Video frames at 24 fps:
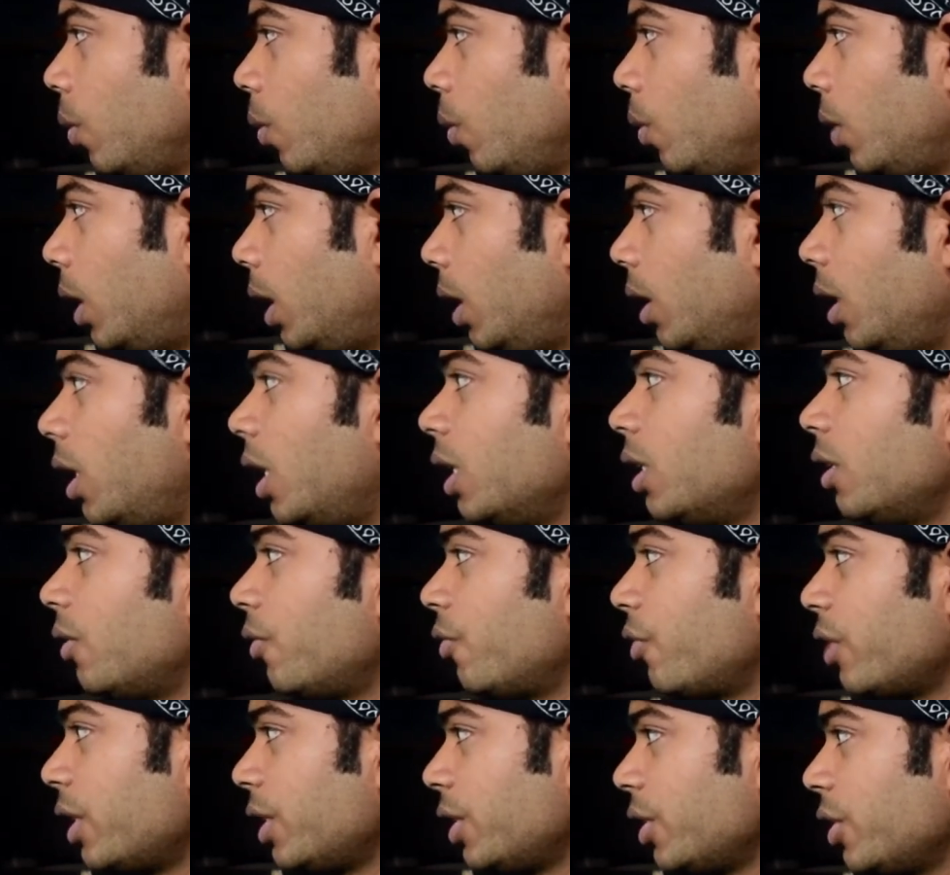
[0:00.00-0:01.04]
Another
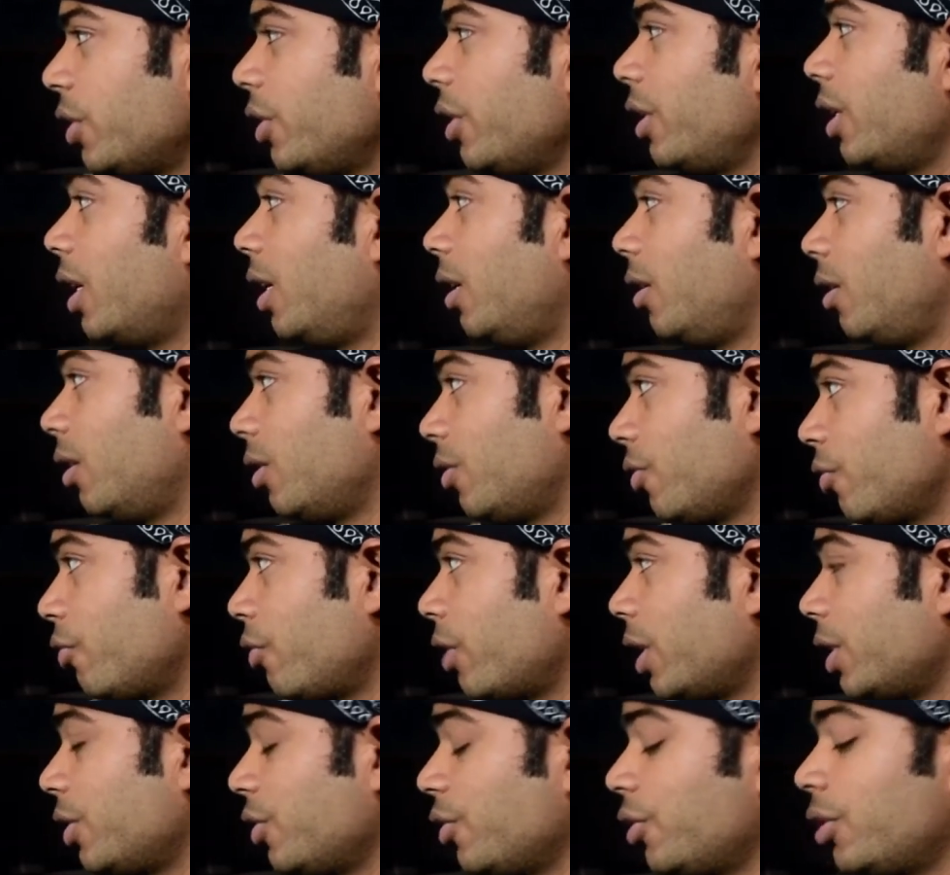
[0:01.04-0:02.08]

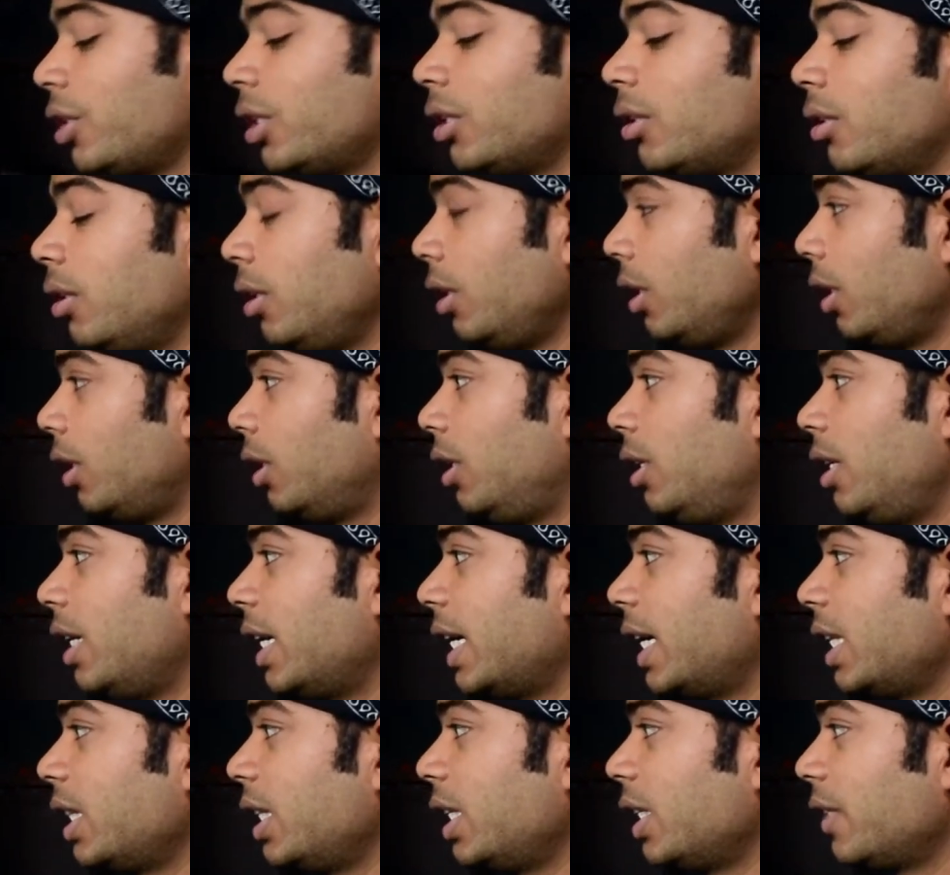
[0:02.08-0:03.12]
transition. Look
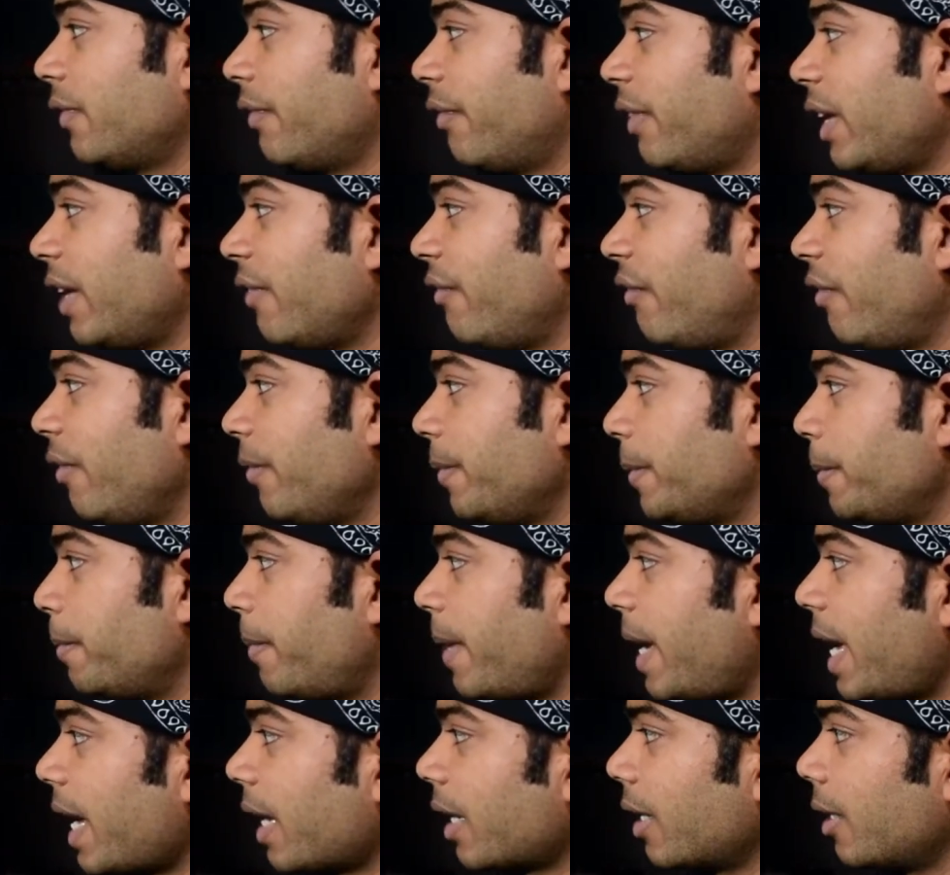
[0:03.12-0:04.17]
at this, 5 frames
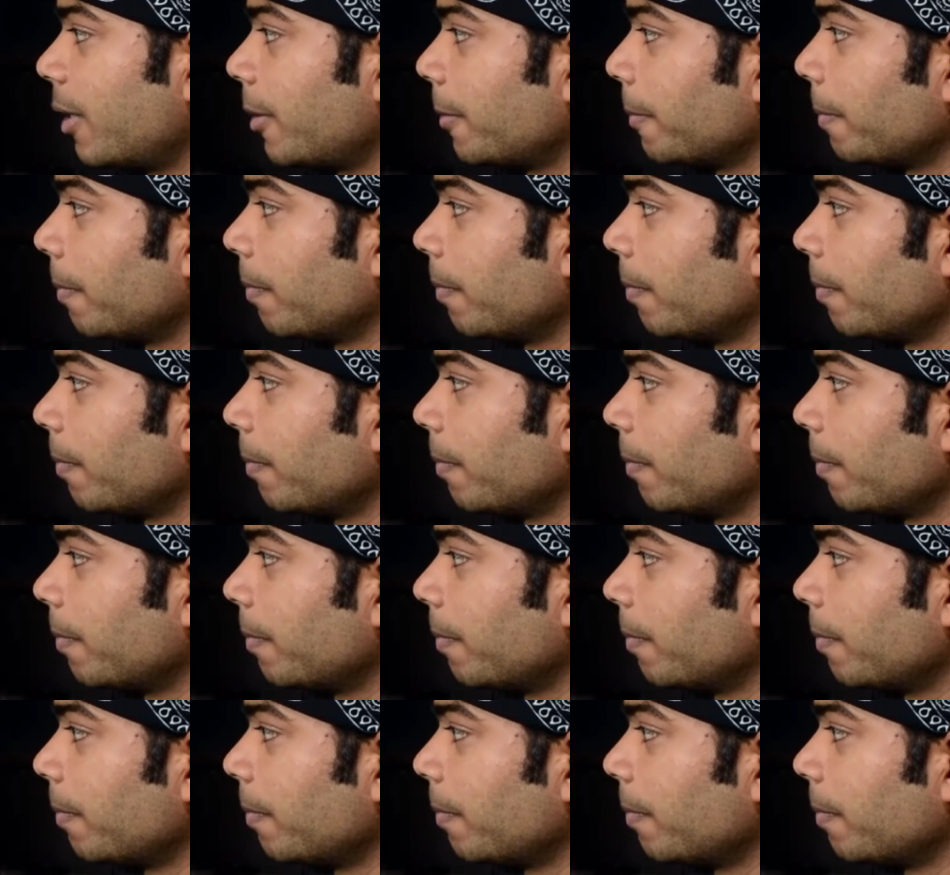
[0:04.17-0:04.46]
back.